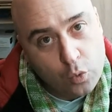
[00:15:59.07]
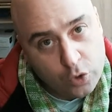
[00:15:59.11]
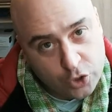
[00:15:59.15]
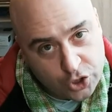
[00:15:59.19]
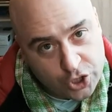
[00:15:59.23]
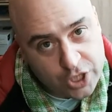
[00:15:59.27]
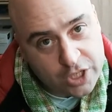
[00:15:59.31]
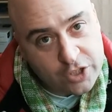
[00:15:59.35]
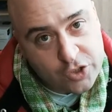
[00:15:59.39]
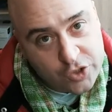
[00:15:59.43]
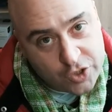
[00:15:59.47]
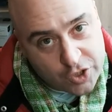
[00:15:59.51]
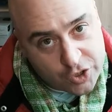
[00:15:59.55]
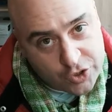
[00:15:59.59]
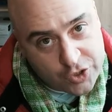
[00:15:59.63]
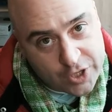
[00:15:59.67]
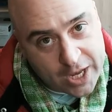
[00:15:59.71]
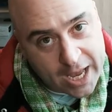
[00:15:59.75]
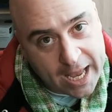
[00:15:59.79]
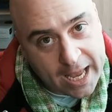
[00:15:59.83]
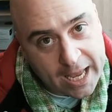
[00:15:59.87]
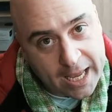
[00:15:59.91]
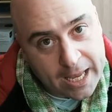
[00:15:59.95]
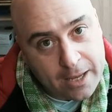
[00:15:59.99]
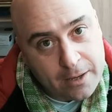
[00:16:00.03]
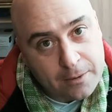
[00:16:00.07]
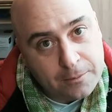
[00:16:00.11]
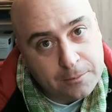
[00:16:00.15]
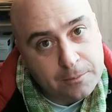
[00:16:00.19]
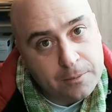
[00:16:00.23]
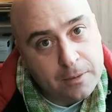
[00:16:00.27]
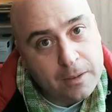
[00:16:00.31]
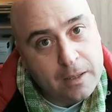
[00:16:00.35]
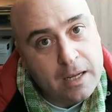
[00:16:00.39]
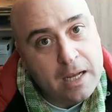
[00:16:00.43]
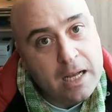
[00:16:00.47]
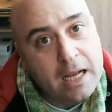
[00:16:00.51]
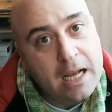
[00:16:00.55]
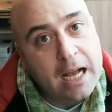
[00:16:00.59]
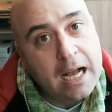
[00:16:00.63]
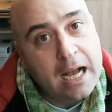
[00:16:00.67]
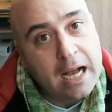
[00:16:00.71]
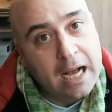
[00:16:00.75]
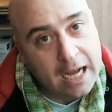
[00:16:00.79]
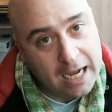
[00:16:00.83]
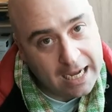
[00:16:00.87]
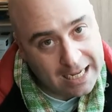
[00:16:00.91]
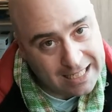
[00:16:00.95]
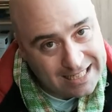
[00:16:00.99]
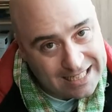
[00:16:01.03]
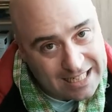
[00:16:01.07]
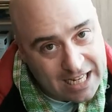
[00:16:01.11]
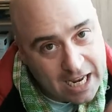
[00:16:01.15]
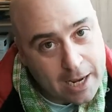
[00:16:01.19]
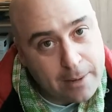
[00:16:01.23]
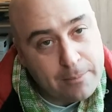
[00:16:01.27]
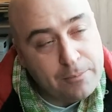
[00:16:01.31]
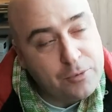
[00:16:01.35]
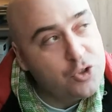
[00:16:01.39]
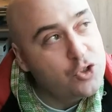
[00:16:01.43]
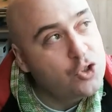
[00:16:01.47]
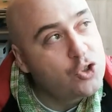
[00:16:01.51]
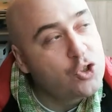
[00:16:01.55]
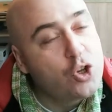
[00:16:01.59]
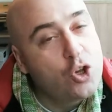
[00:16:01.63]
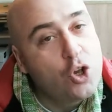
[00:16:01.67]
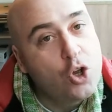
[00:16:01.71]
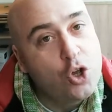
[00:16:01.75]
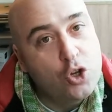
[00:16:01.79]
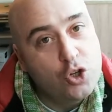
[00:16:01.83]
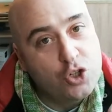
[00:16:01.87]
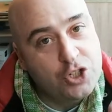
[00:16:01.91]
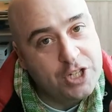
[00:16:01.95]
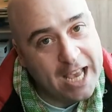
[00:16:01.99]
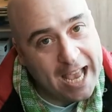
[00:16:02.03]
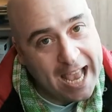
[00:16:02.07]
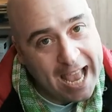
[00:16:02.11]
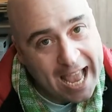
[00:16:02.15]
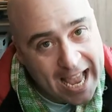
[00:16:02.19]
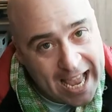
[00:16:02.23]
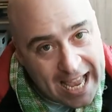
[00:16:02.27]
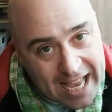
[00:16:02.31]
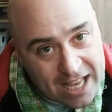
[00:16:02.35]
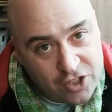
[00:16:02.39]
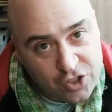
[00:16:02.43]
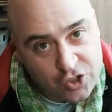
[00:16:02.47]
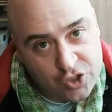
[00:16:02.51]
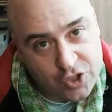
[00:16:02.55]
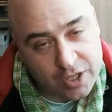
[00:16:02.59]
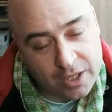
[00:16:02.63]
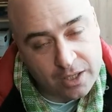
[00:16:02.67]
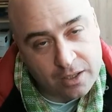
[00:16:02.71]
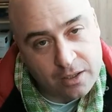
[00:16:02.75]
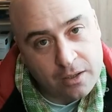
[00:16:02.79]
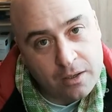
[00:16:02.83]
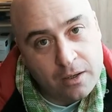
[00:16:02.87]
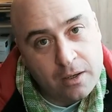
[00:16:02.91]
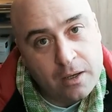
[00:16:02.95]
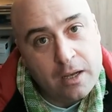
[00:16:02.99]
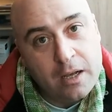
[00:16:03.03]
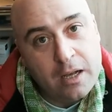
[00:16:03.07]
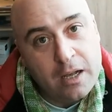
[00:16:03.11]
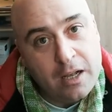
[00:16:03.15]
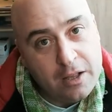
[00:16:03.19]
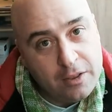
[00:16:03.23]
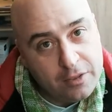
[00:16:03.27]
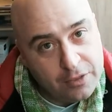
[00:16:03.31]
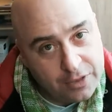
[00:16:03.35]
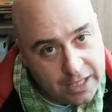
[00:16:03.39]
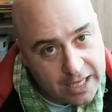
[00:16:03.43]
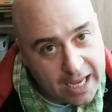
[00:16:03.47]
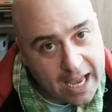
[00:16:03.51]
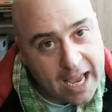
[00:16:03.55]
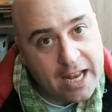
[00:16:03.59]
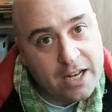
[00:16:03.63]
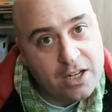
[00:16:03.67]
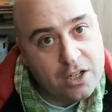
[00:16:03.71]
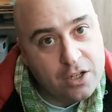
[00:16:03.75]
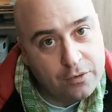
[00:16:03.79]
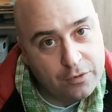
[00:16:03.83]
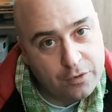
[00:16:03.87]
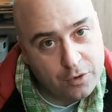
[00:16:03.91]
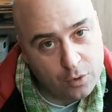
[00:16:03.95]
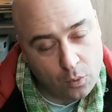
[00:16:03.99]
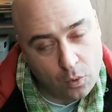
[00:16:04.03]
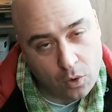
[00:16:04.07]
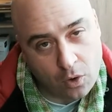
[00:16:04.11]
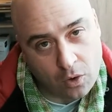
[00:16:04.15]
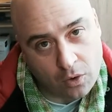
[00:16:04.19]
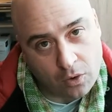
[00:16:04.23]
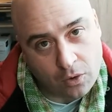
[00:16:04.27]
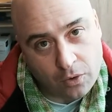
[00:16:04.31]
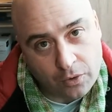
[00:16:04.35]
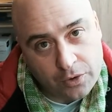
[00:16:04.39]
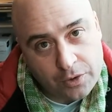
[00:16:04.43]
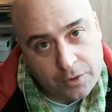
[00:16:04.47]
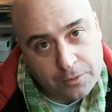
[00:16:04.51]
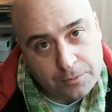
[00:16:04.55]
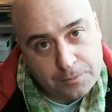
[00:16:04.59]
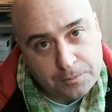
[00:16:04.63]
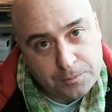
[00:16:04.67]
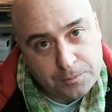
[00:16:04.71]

which is to say, attempts to hasten the end of the world